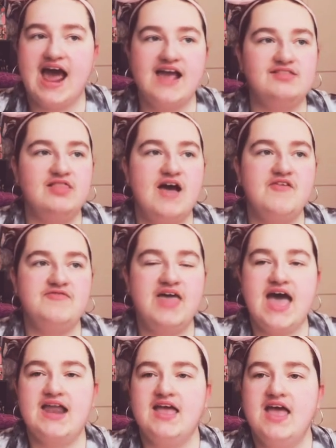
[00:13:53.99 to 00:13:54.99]
I love
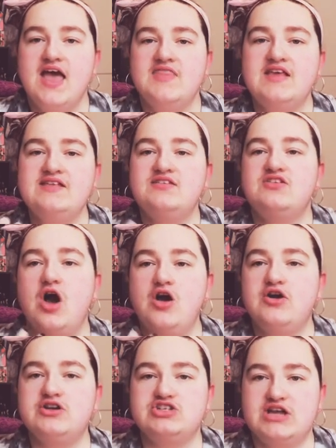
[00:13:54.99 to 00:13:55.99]
that these
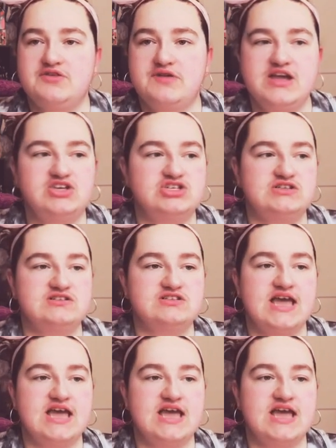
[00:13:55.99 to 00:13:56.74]
younger generations